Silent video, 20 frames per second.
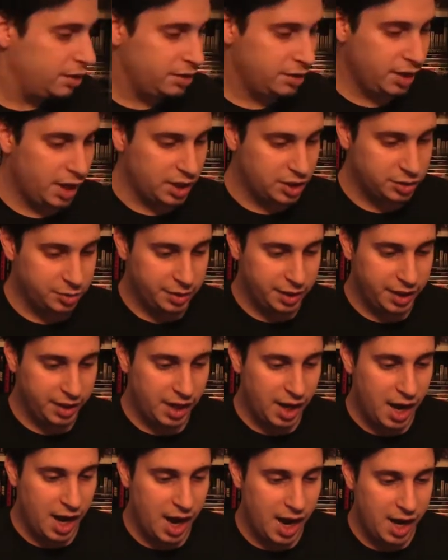Next one I
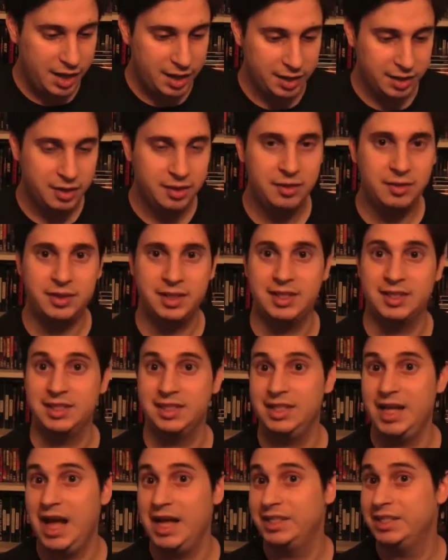got. There's a
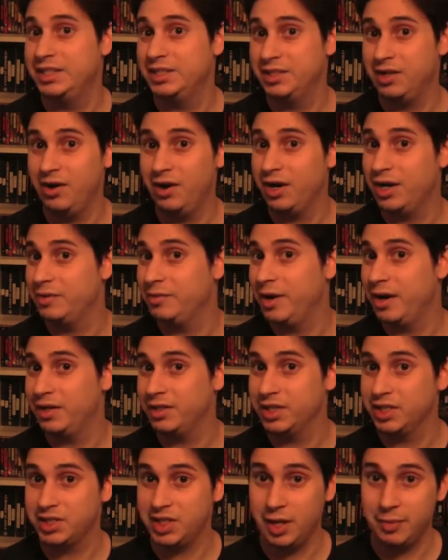lot to talk about
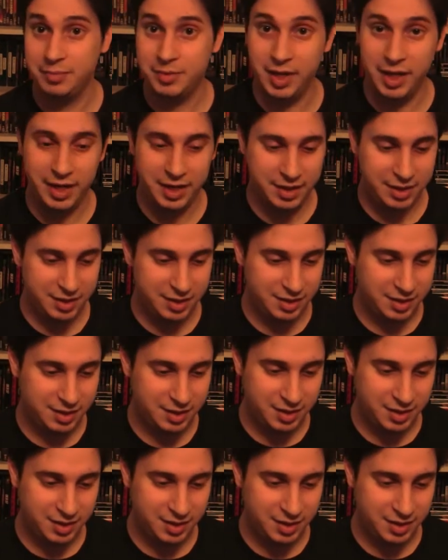in this update.